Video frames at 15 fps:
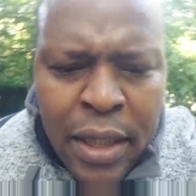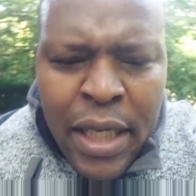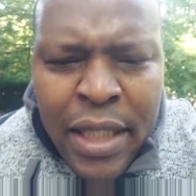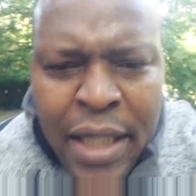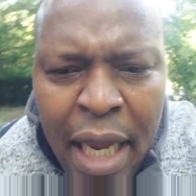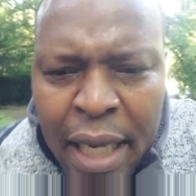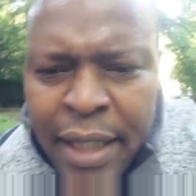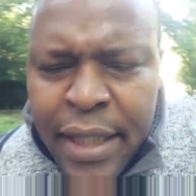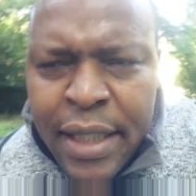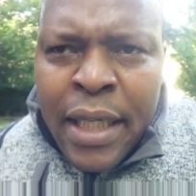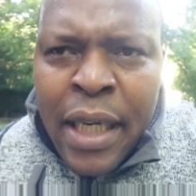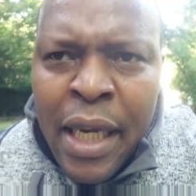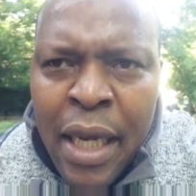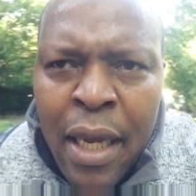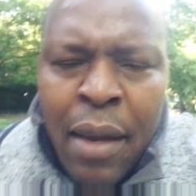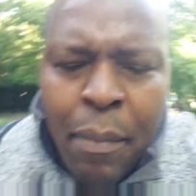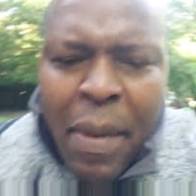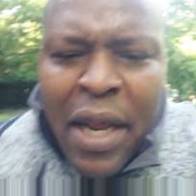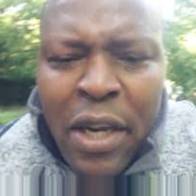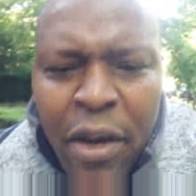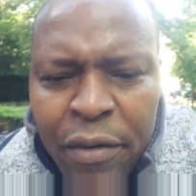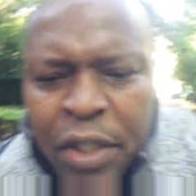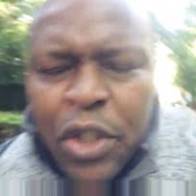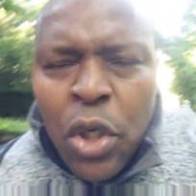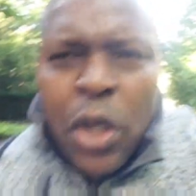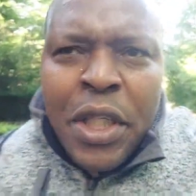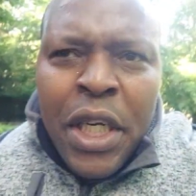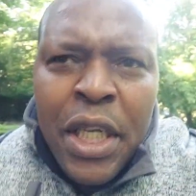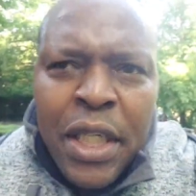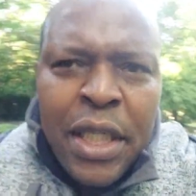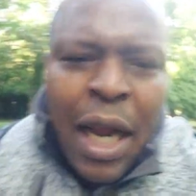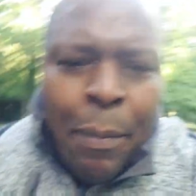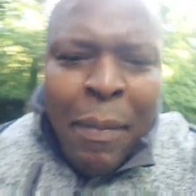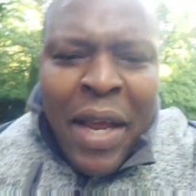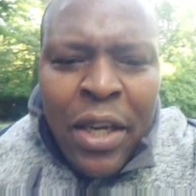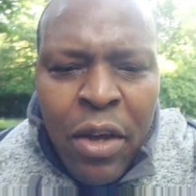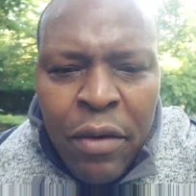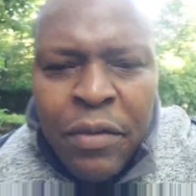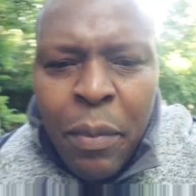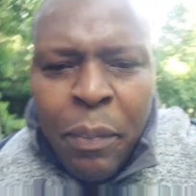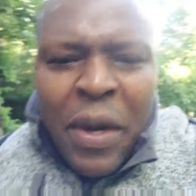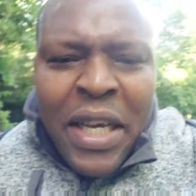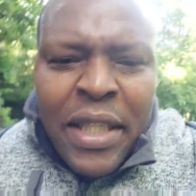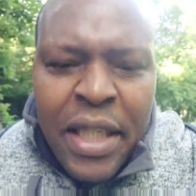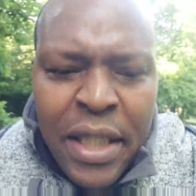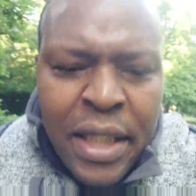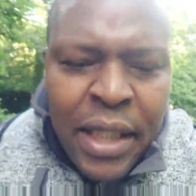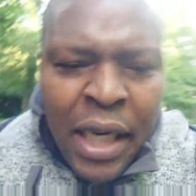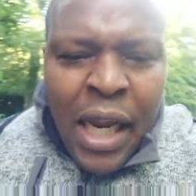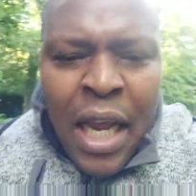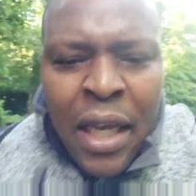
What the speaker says: these days, many of the churches and many of the places,